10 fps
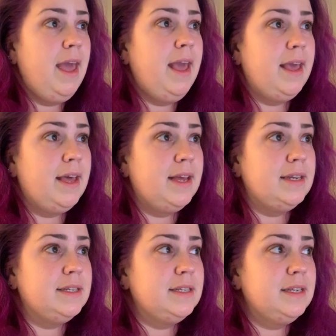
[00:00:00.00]

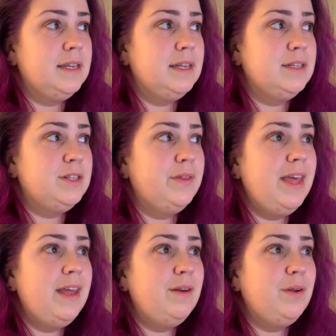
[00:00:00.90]
And so
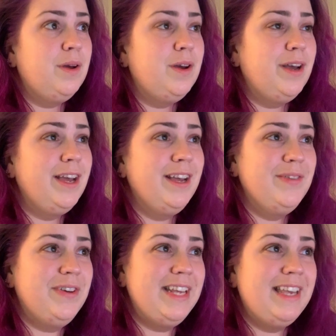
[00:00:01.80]
then
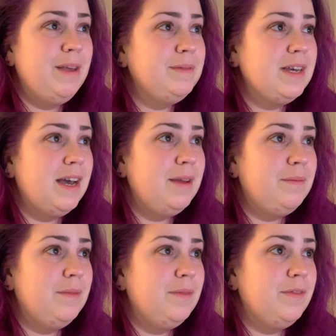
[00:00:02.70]
when it came
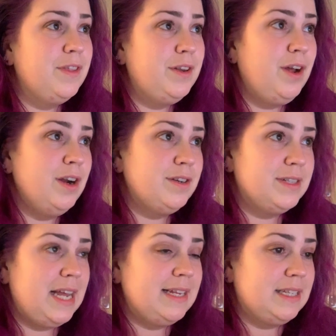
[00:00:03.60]
time for the doctors
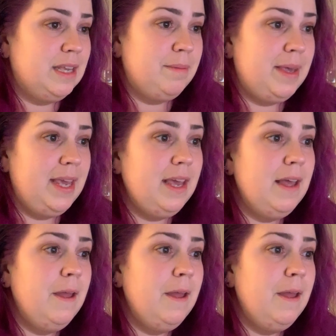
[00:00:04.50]
asking me,